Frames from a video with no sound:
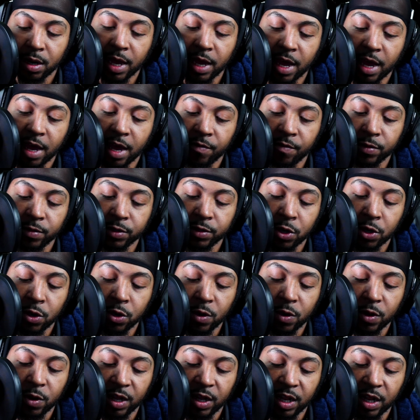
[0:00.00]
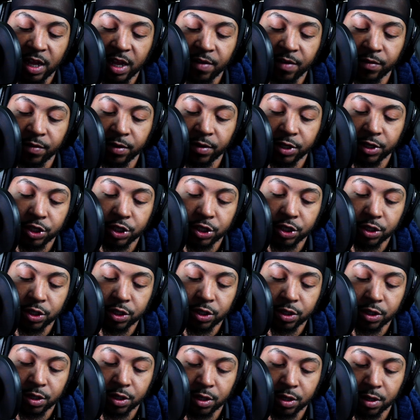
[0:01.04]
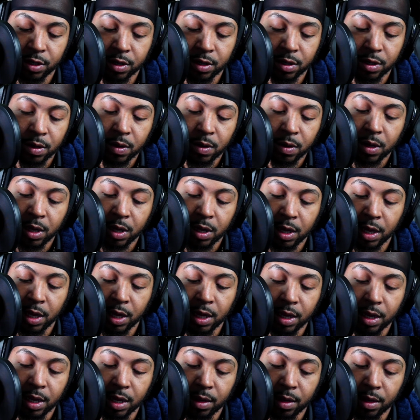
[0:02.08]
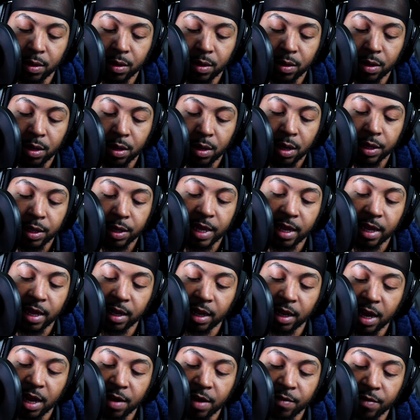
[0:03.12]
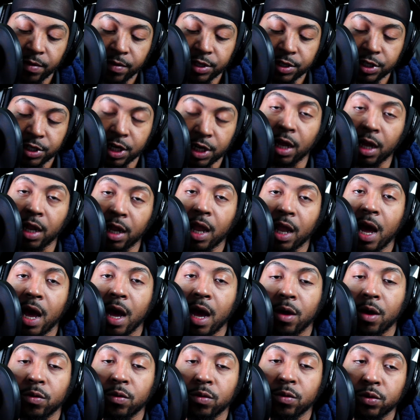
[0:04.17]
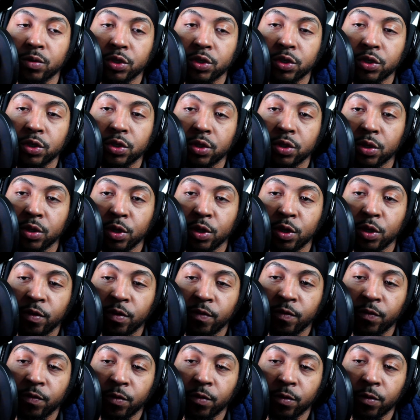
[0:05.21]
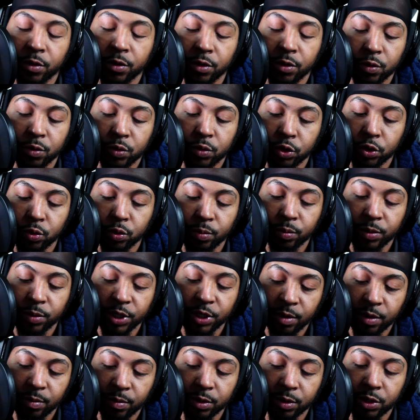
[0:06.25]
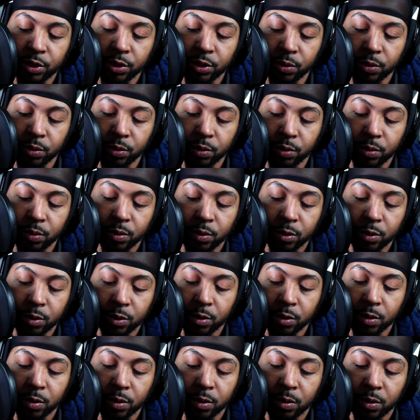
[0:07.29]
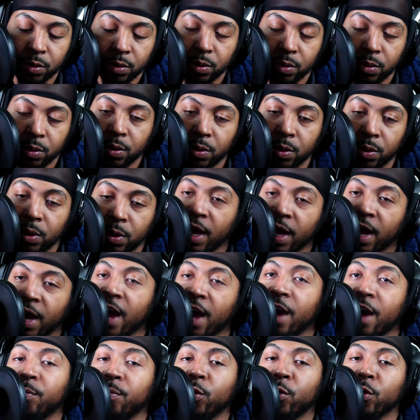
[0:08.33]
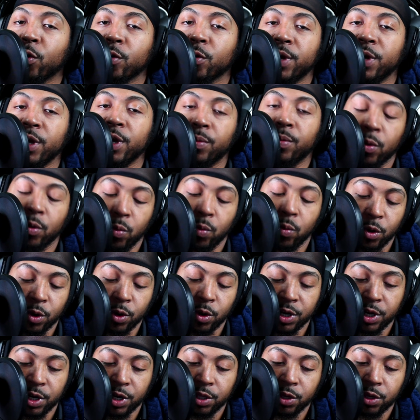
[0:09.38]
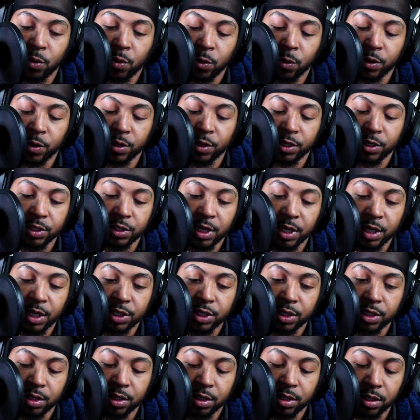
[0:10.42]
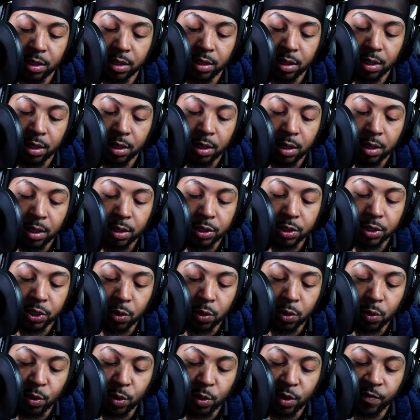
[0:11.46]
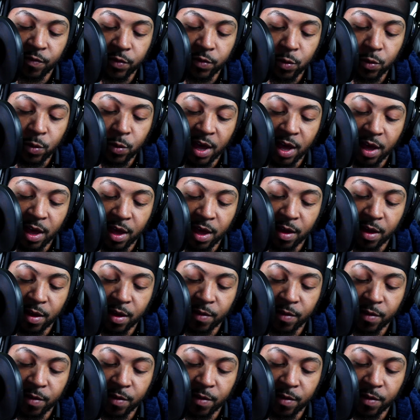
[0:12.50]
what's called leverage. And that leverage allows for you to be able to have more people working in your organization. So if you have